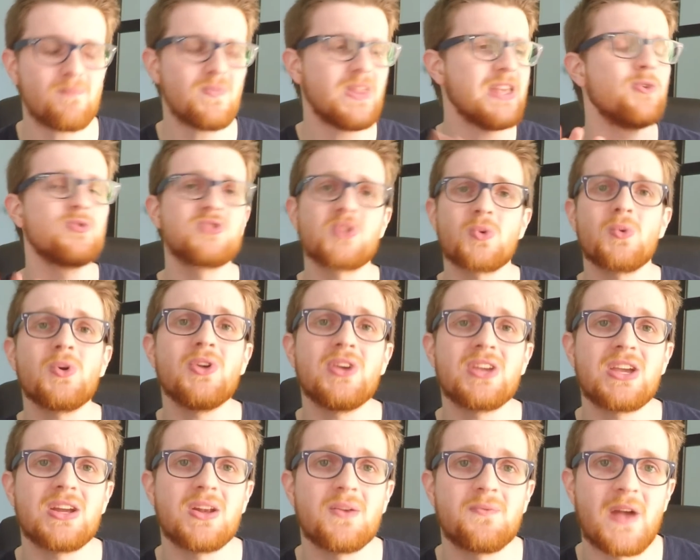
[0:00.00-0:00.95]
It was a
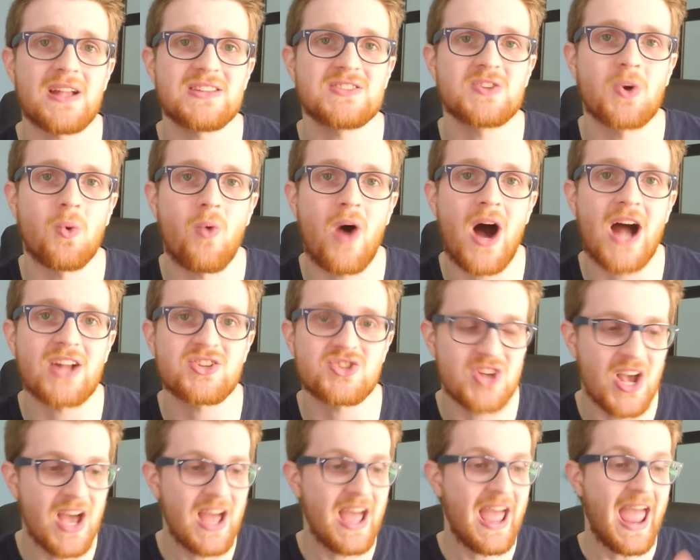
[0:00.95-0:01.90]
really good event to
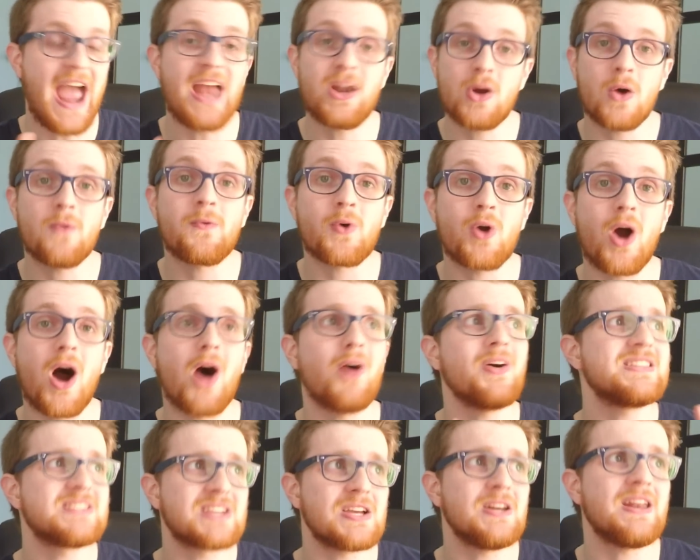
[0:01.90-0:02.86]
watch, and overall,
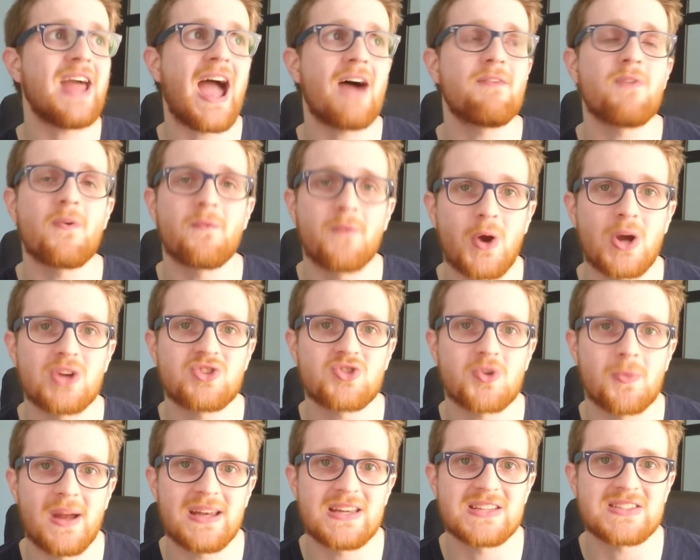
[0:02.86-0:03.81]
it's going to have a very
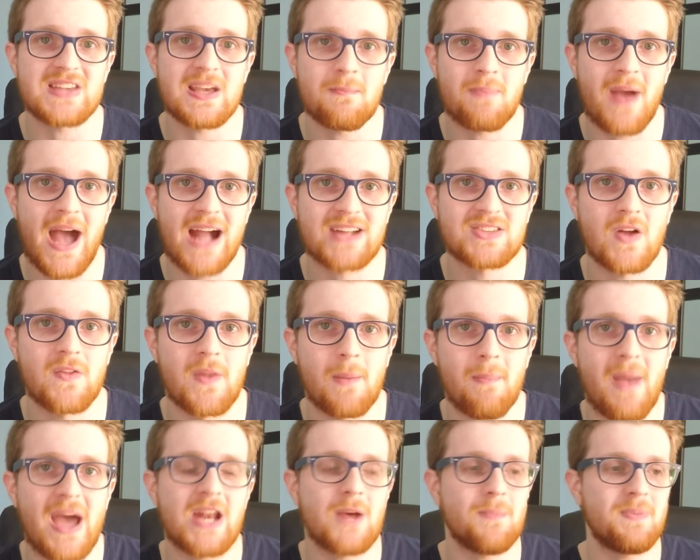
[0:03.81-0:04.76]
tremendous impact on the
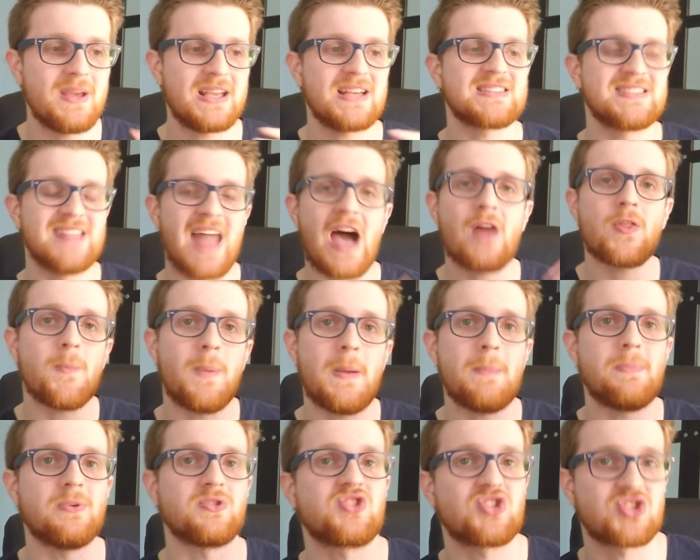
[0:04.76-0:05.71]
meta, because now that
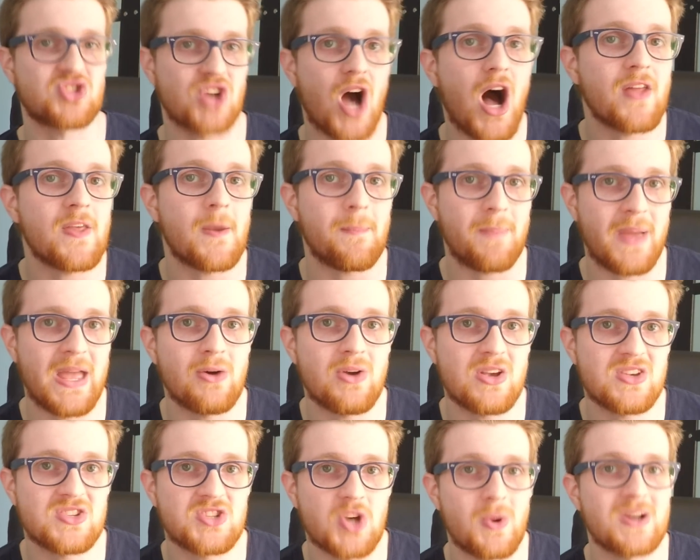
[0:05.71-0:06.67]
people saw that
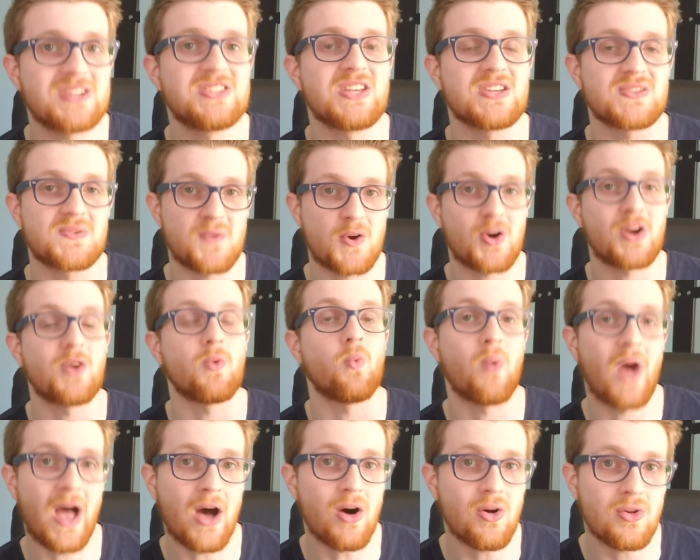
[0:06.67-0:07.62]
Paleozoic does very
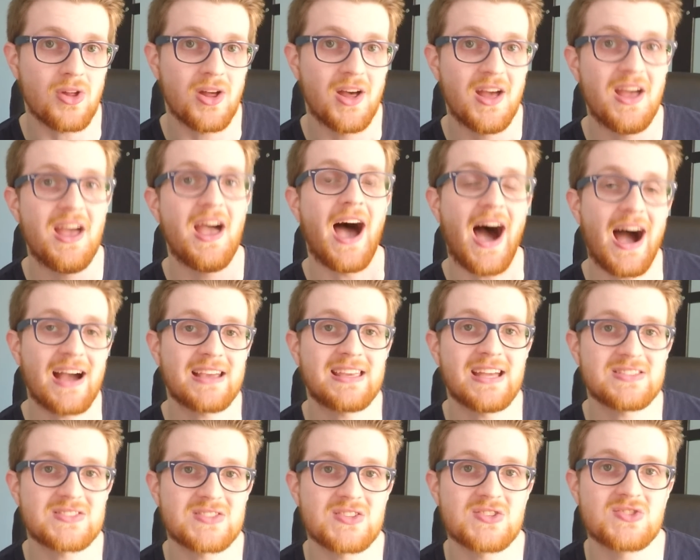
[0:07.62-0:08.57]
well
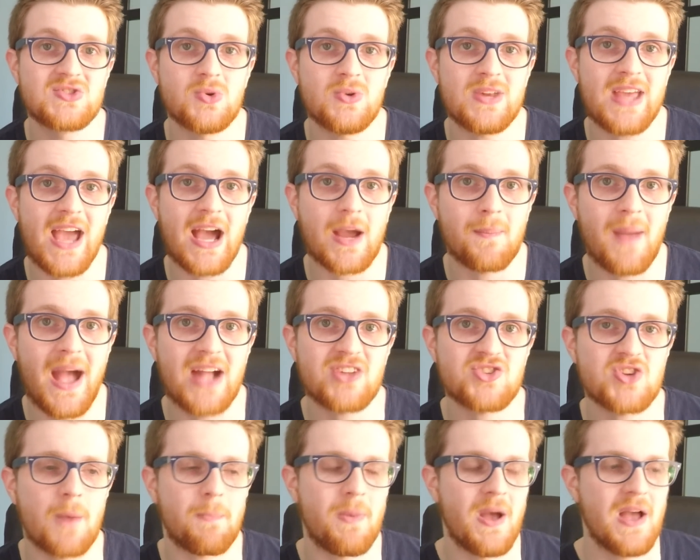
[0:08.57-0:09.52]
against the Zodiac
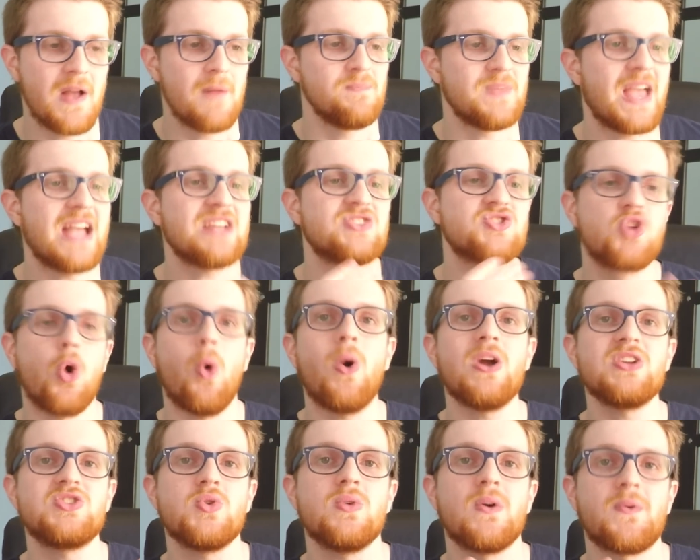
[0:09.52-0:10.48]
matchup, it's
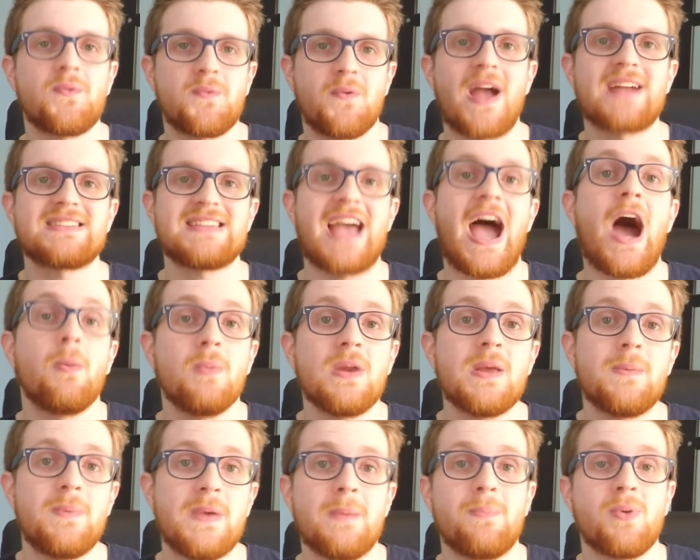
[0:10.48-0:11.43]
going to affect how
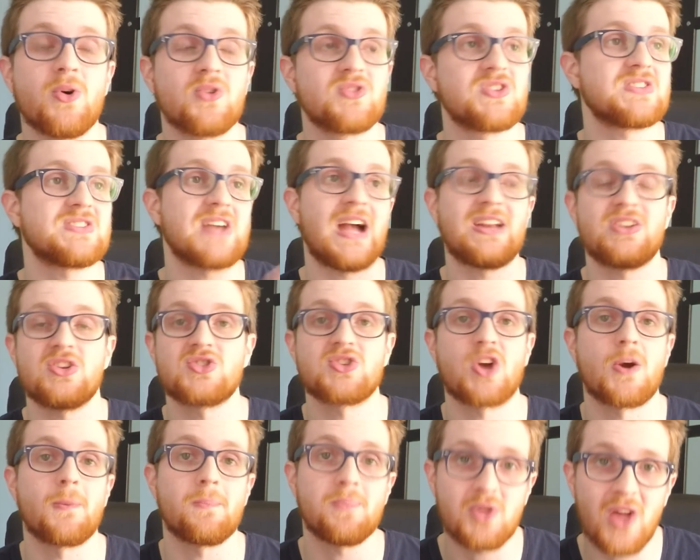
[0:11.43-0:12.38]
many people decide to
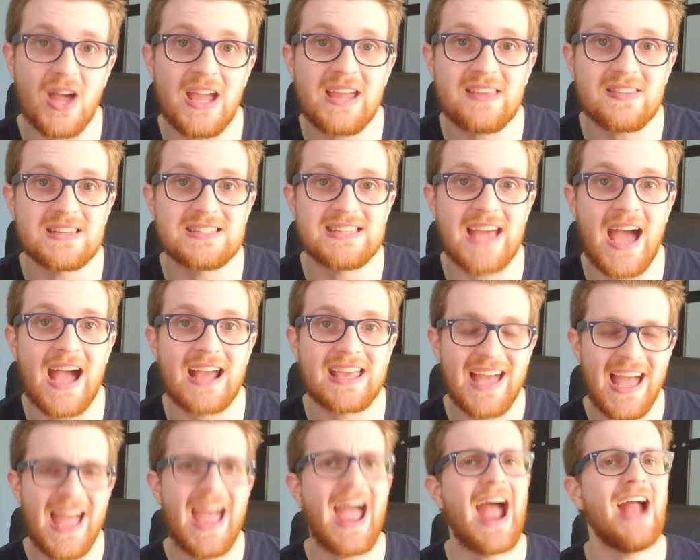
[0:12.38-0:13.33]
start playing the deck,
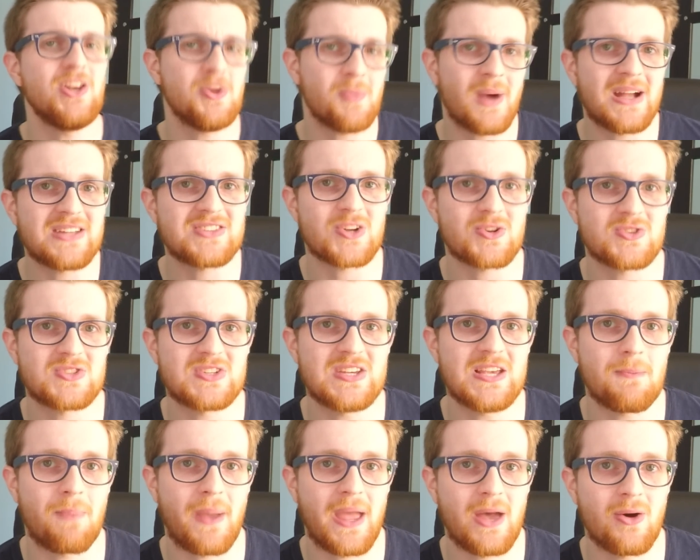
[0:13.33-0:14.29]
and you might start
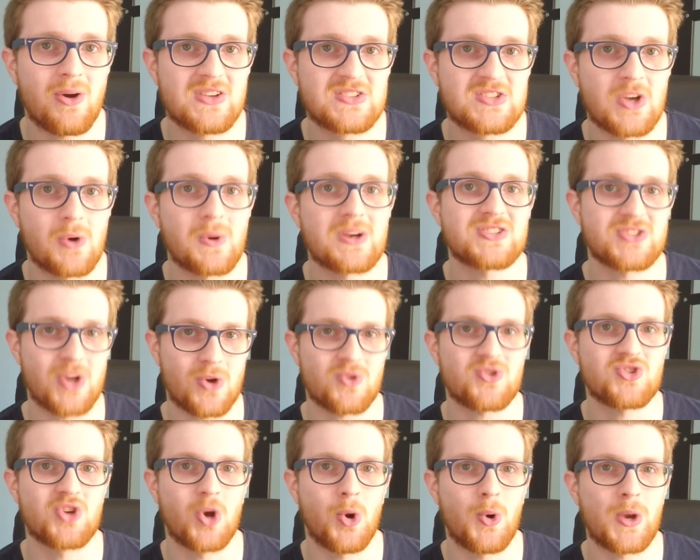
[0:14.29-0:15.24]
seeing Paleozoic start
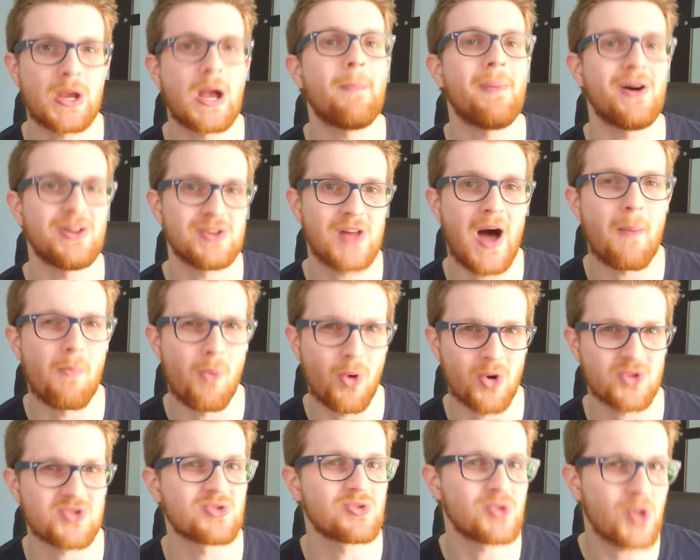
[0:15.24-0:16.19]
showing up a lot more
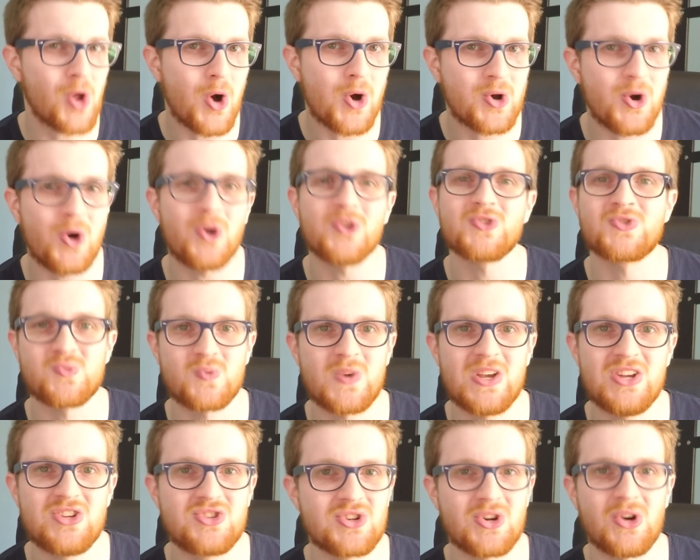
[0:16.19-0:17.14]
at your locals,
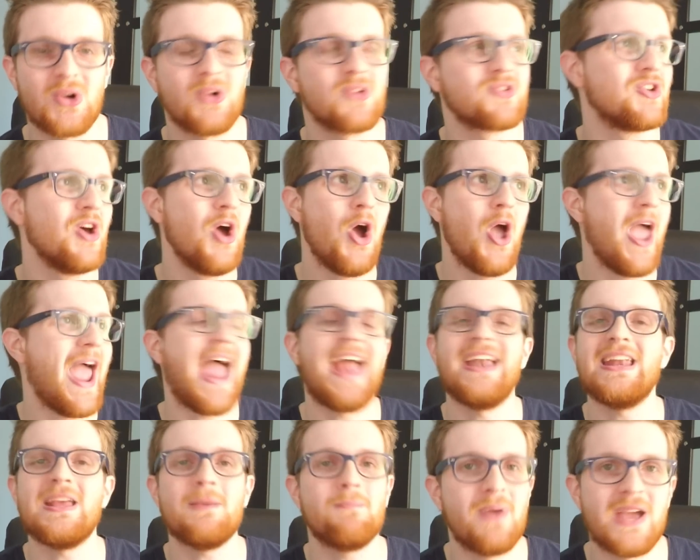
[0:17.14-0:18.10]
regionals,
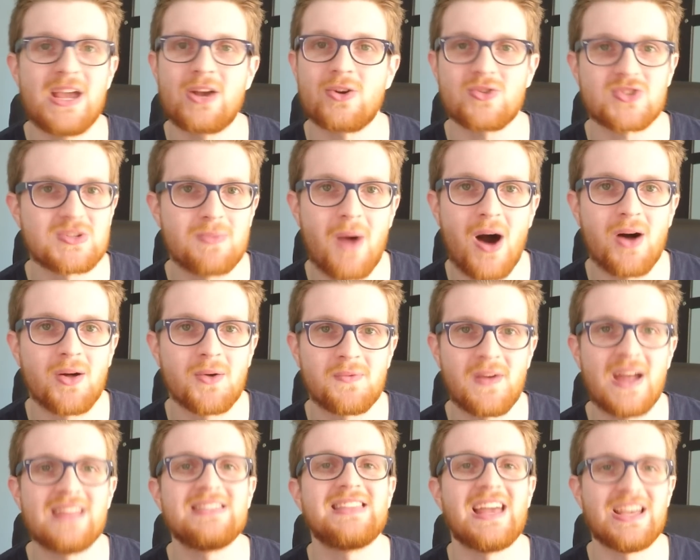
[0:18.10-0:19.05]
any big or small
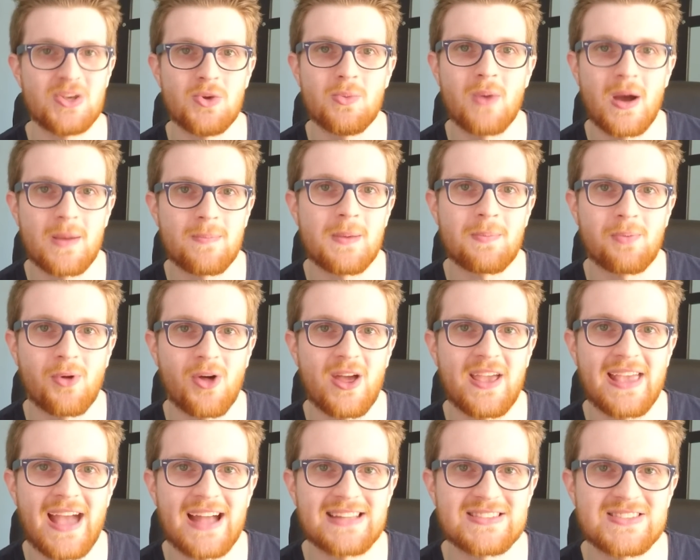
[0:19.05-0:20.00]
event that you might be
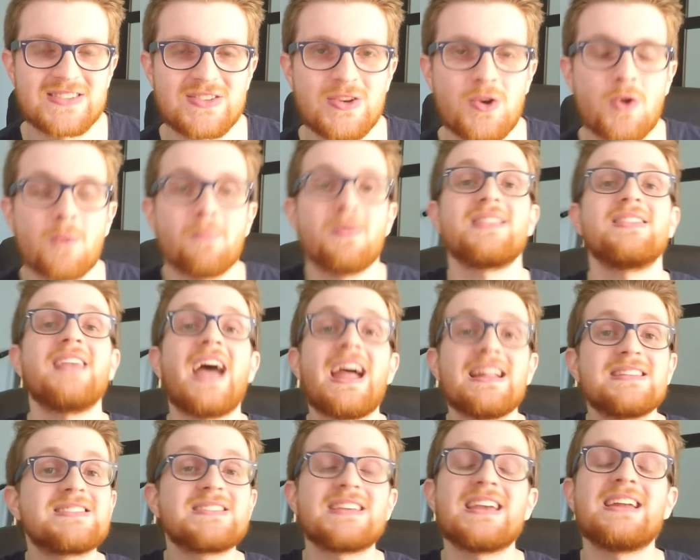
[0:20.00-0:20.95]
playing at soon. But
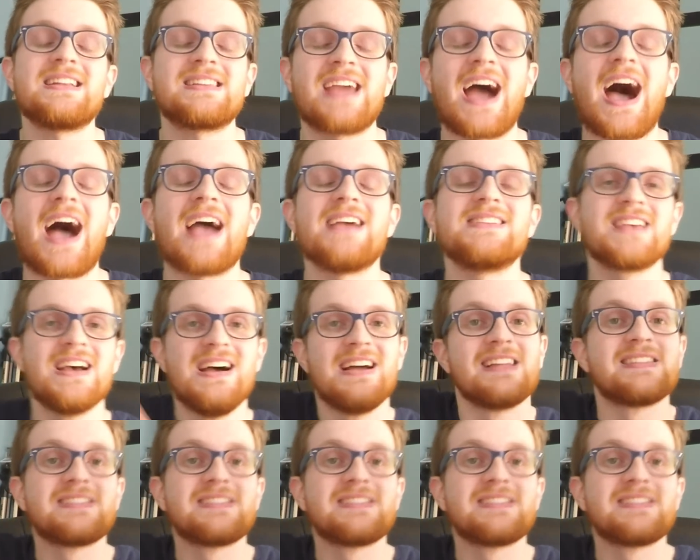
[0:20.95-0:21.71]
that's it, guys.